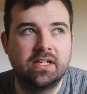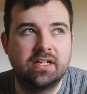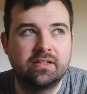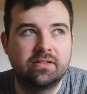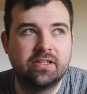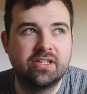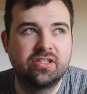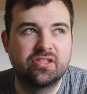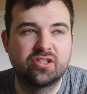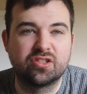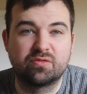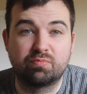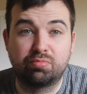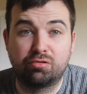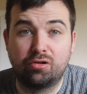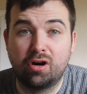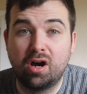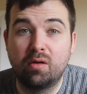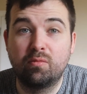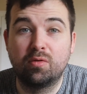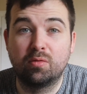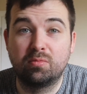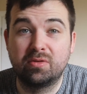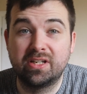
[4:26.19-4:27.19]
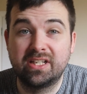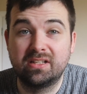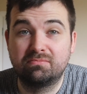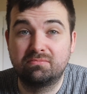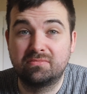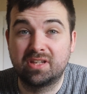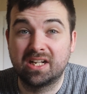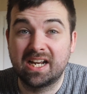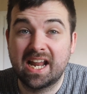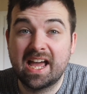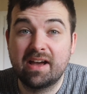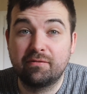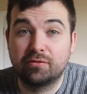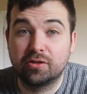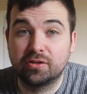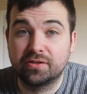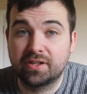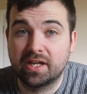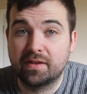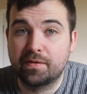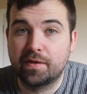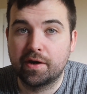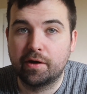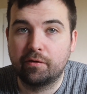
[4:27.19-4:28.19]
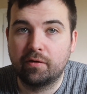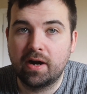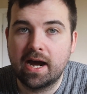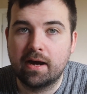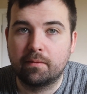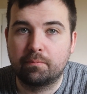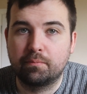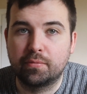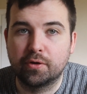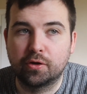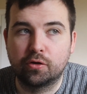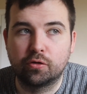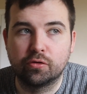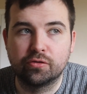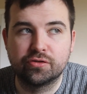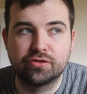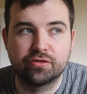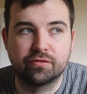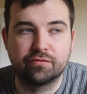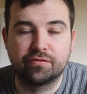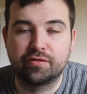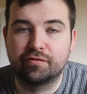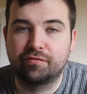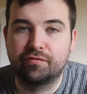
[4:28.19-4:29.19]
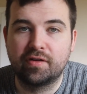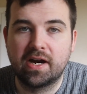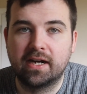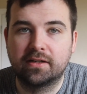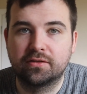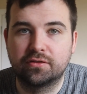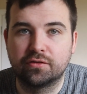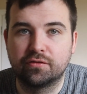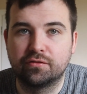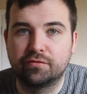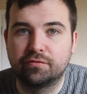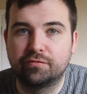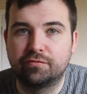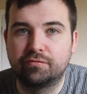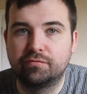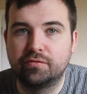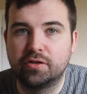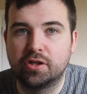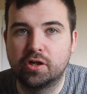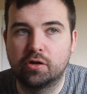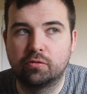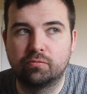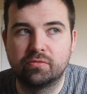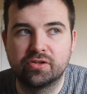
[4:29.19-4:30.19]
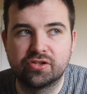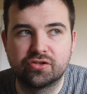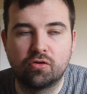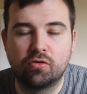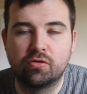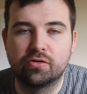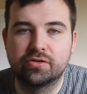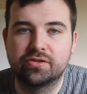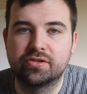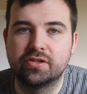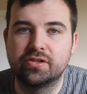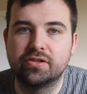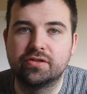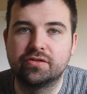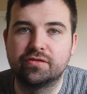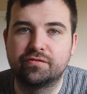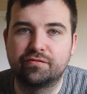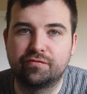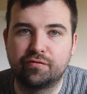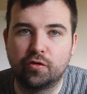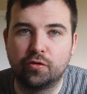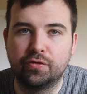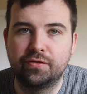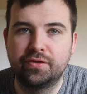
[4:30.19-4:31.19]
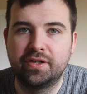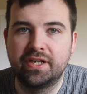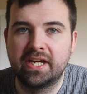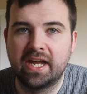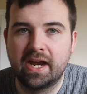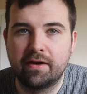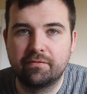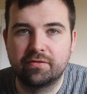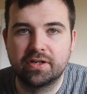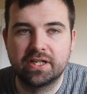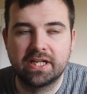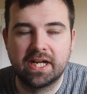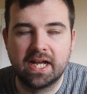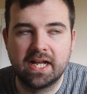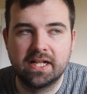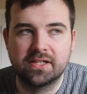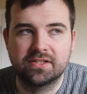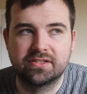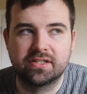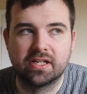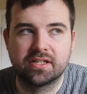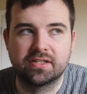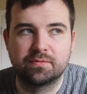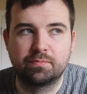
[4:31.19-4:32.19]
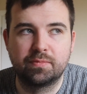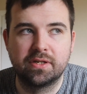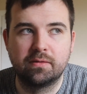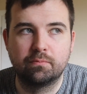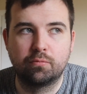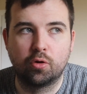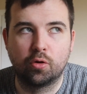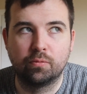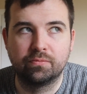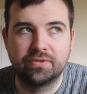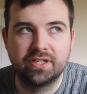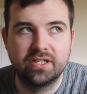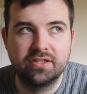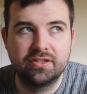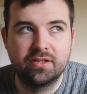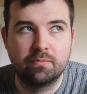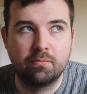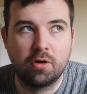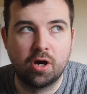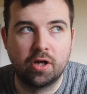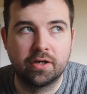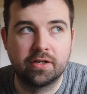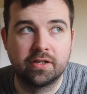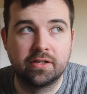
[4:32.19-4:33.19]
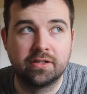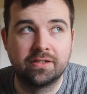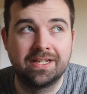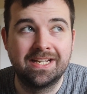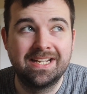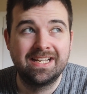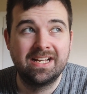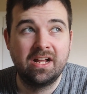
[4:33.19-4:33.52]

this is probably the level that they're at because of the fact of, you know, resources, funding, everything else that's being pumped into Monaghan.